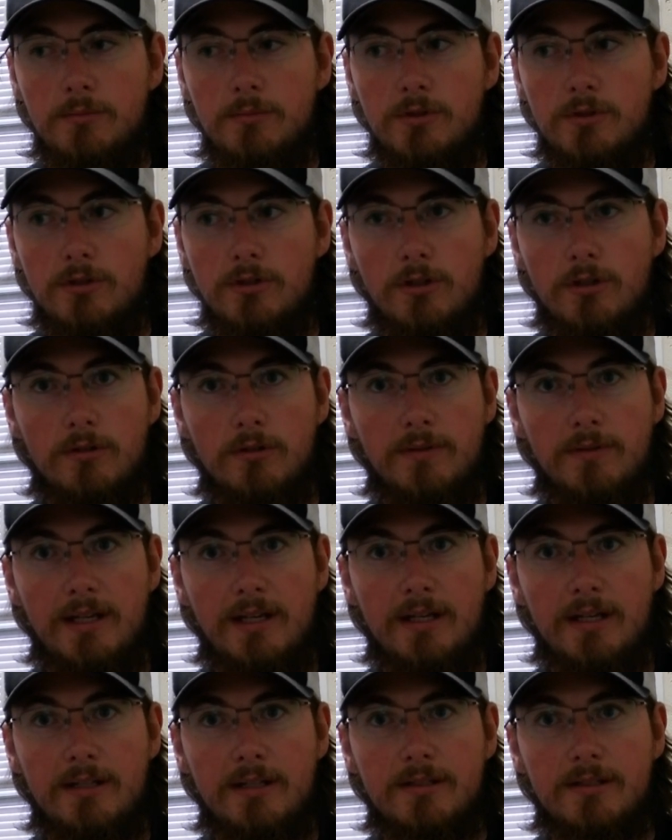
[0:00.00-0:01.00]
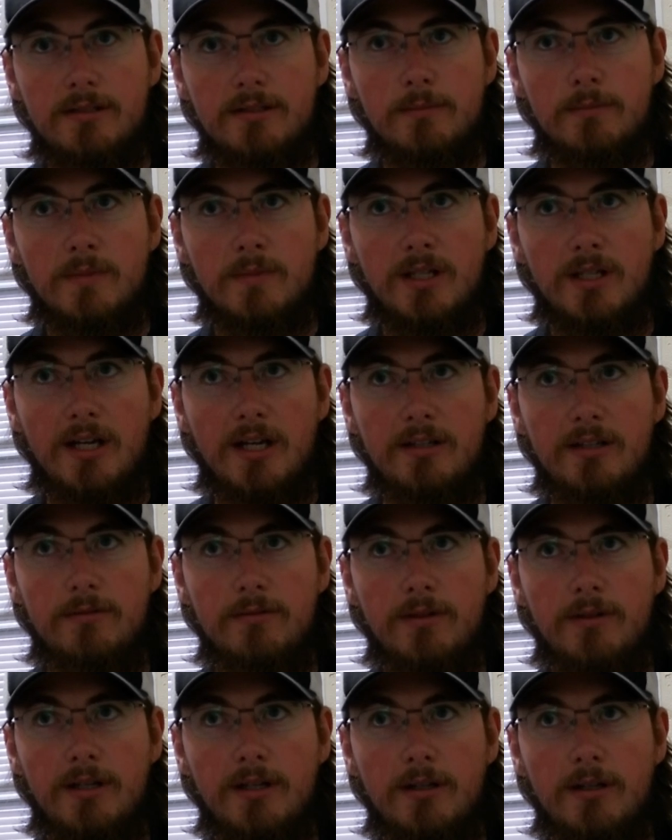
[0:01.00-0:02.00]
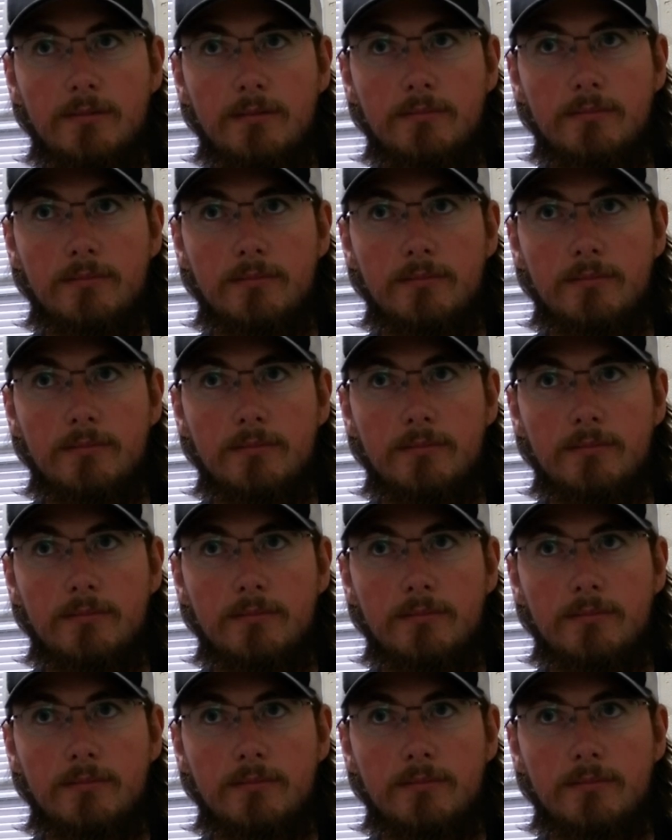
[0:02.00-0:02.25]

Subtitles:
serve as kind of a,